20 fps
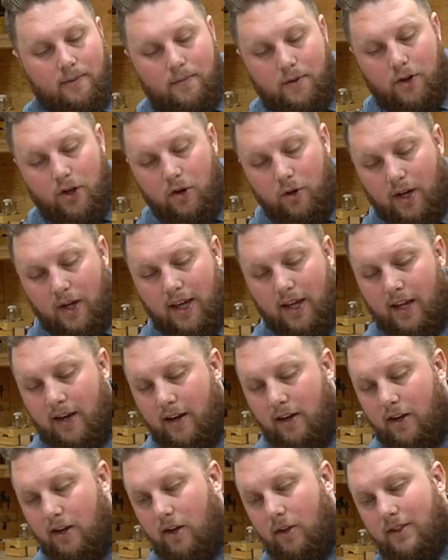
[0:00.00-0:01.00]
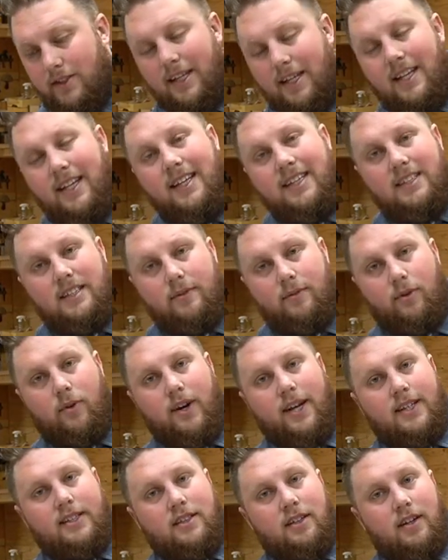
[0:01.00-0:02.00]
you can use the adhesive
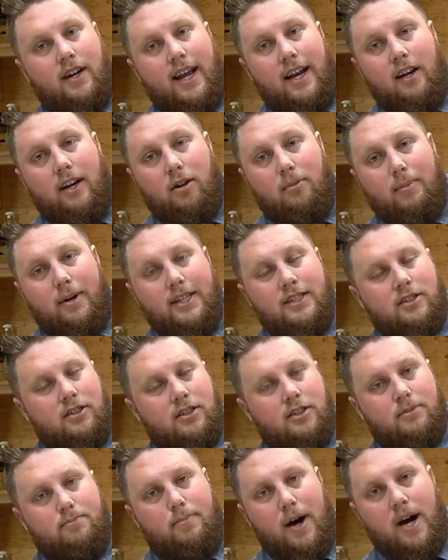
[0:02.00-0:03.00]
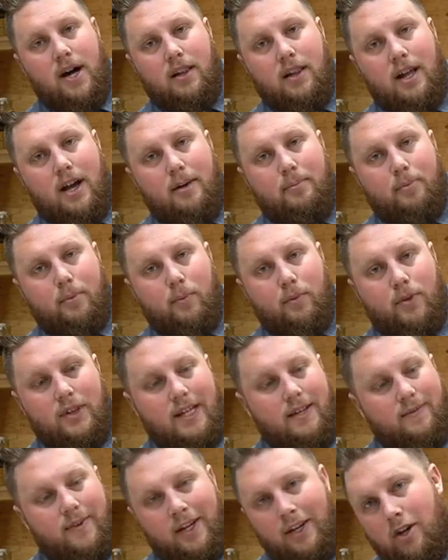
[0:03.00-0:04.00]
eraser and it'll basically just ball up,
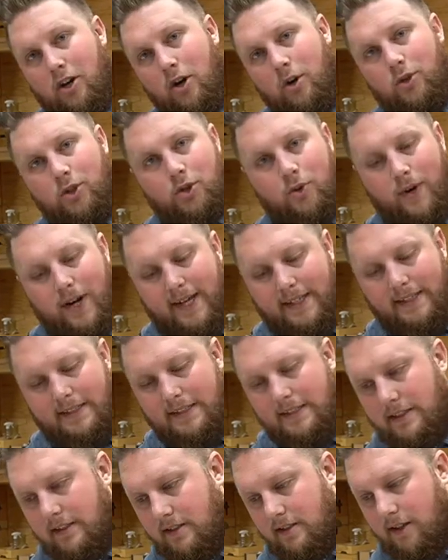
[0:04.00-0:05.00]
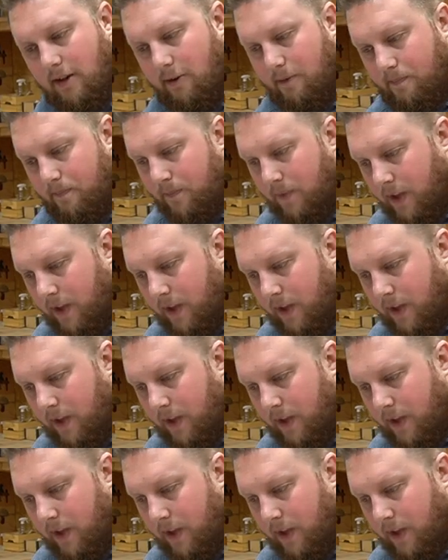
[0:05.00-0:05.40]
leaving no trace. So